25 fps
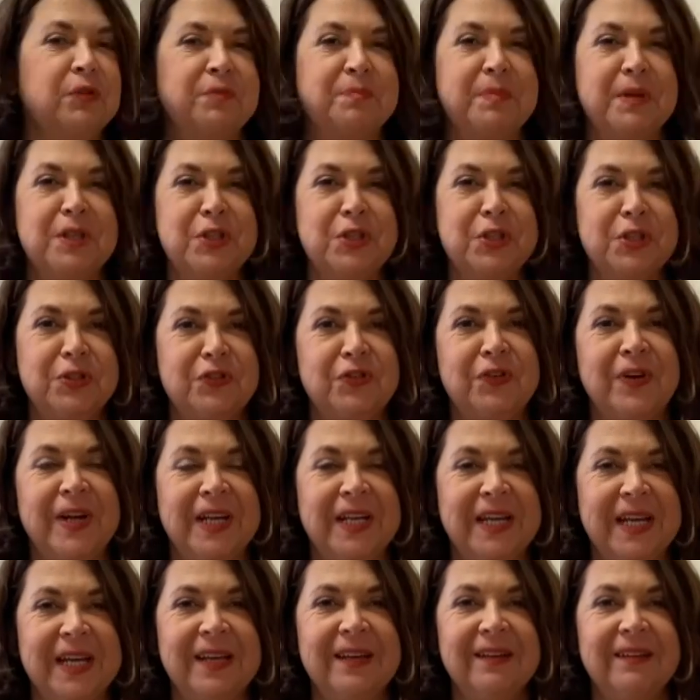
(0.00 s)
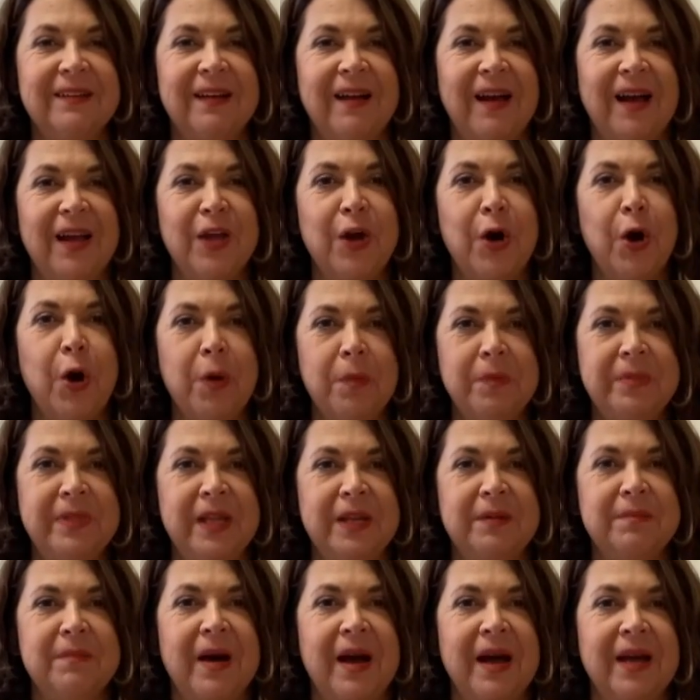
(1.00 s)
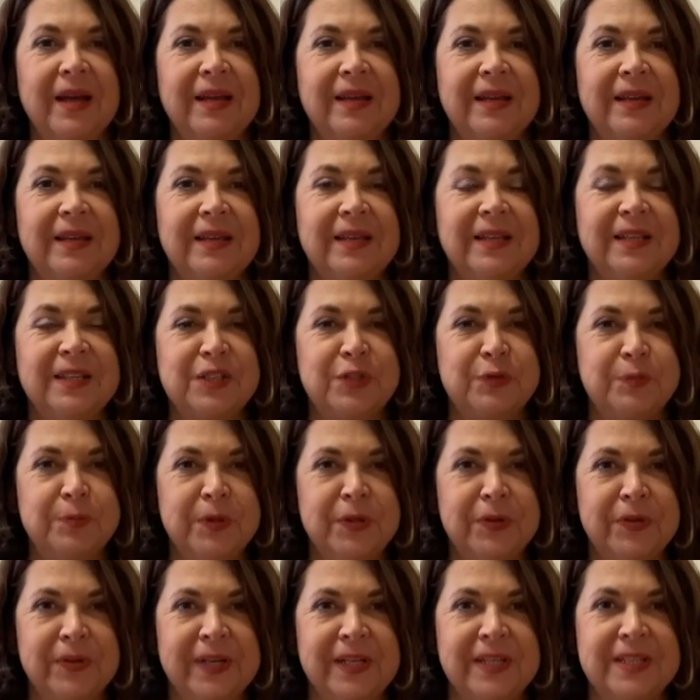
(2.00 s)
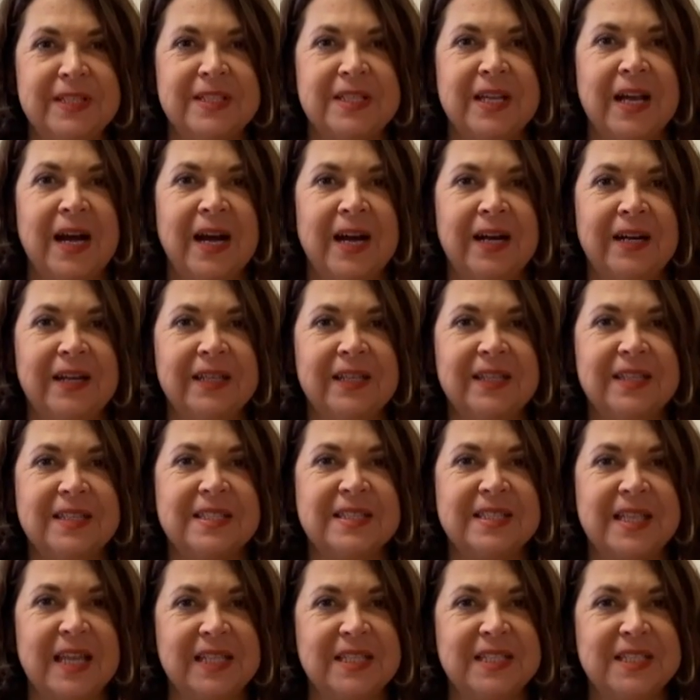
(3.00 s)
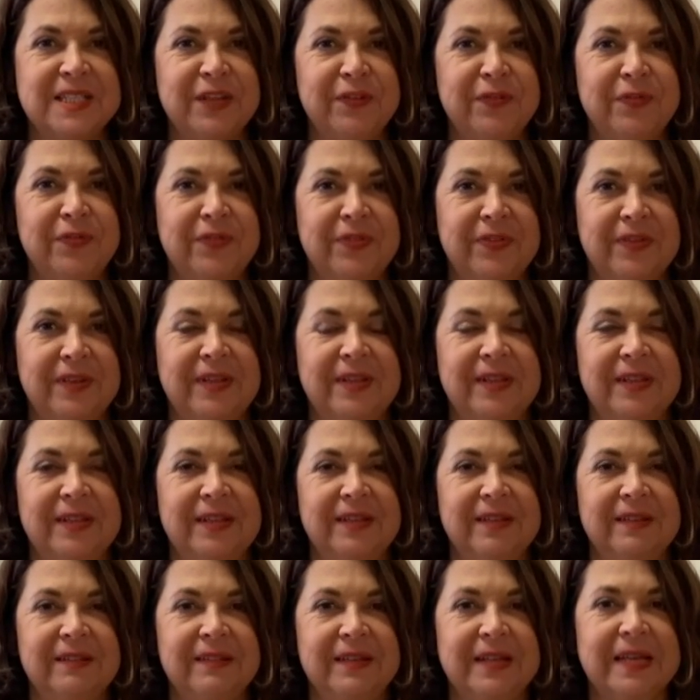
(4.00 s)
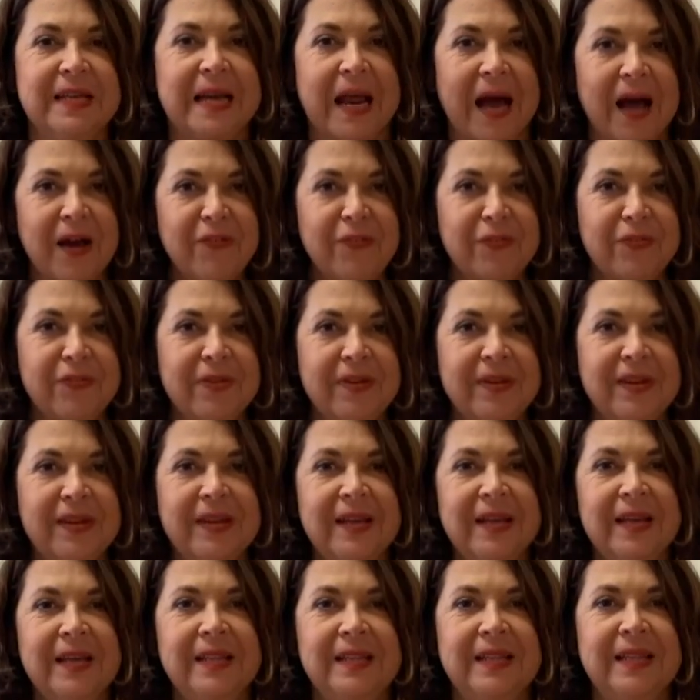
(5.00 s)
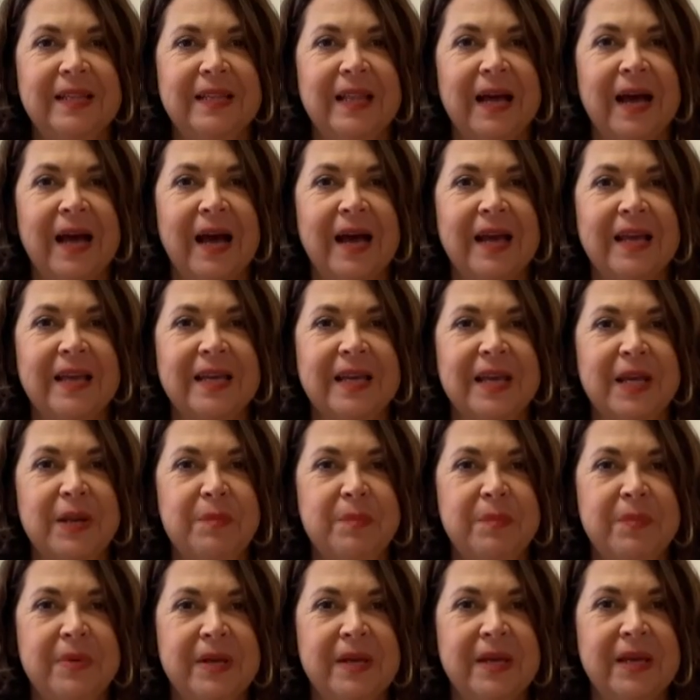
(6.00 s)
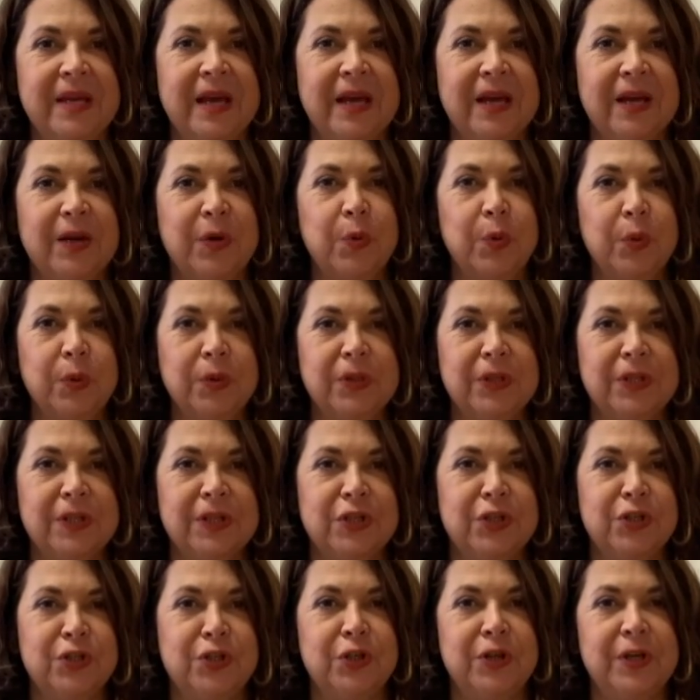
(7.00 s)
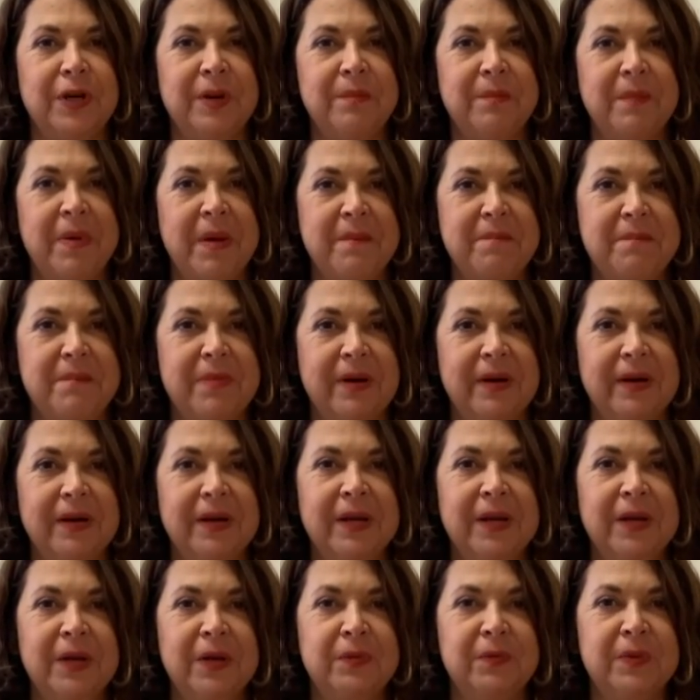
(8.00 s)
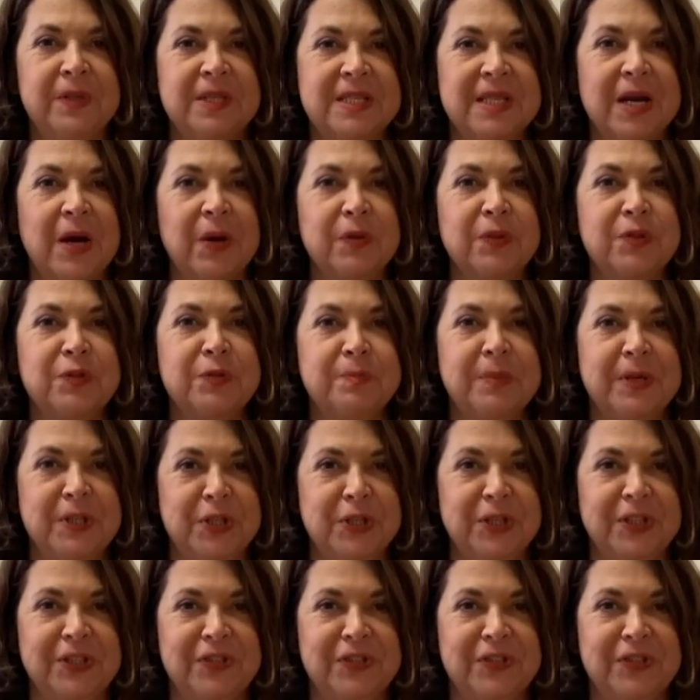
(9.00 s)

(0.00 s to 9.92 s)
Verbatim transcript: special training. I hope that my experience are extensive uh, enough that I can be a good jury member without special